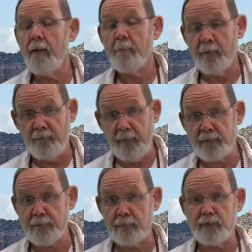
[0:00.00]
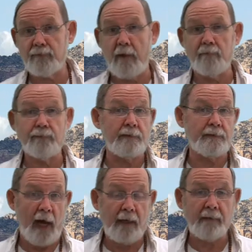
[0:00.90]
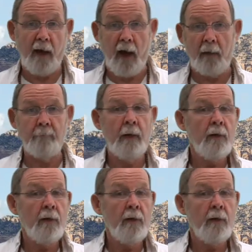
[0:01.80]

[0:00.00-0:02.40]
professorastrology.com,